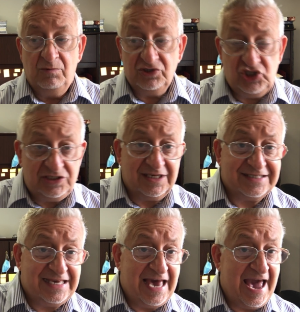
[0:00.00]
Well,
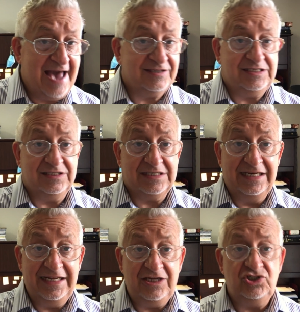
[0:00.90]
Jesus cast this
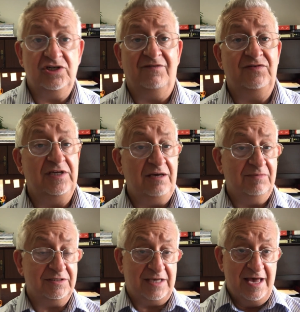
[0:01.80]
legion of
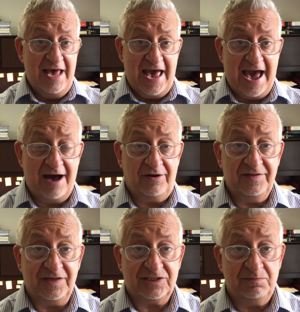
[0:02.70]
demons out
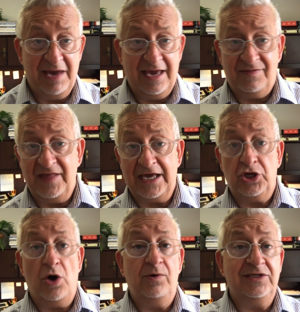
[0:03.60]
of this man. They
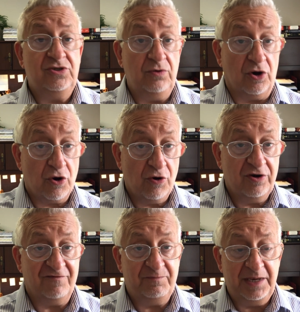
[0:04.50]
go into a
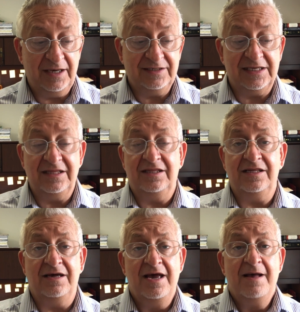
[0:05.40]
herd of pigs, and then
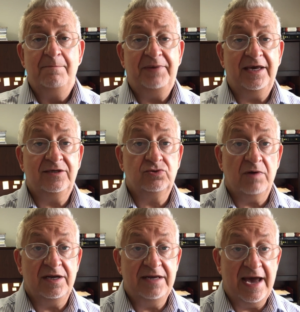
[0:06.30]
the pigs
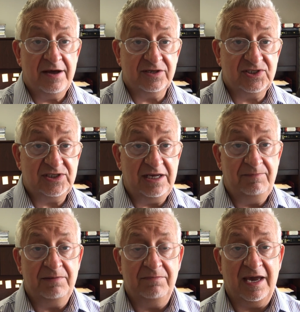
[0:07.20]
run down a
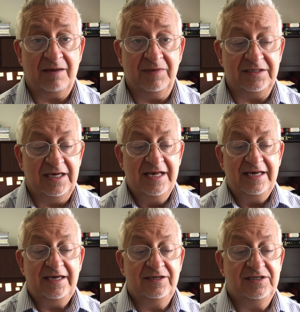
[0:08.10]
steep embankment
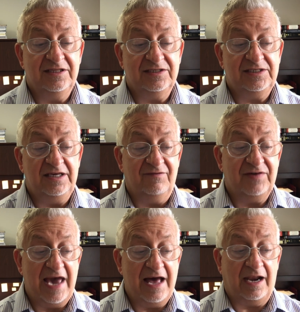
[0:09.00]
into the Sea
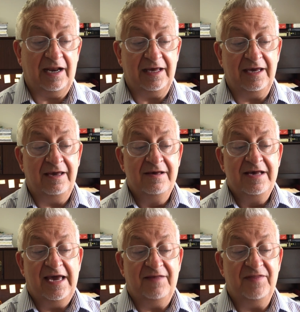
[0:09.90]
of Galilee,
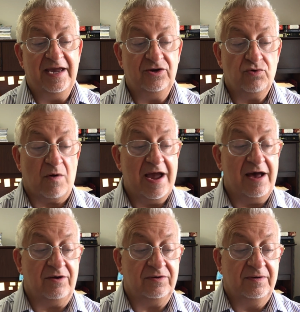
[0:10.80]
and they
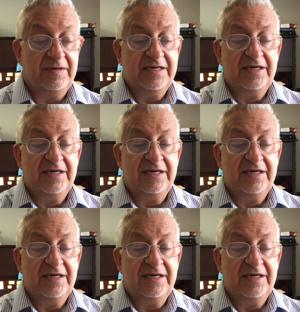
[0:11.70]
drown.